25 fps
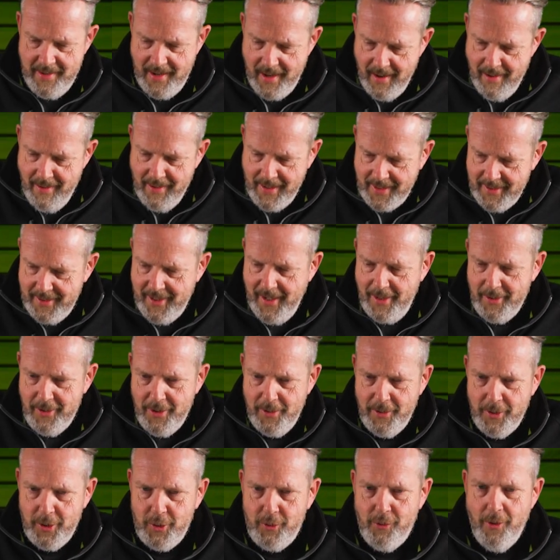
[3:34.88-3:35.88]

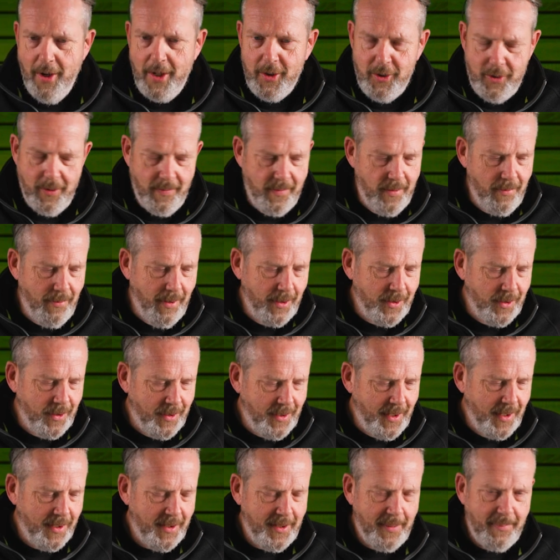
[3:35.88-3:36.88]
architecture, the structure of the Roger
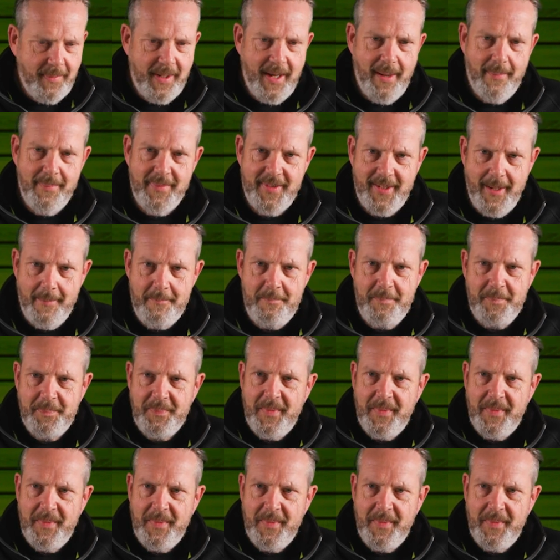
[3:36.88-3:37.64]
system comes in.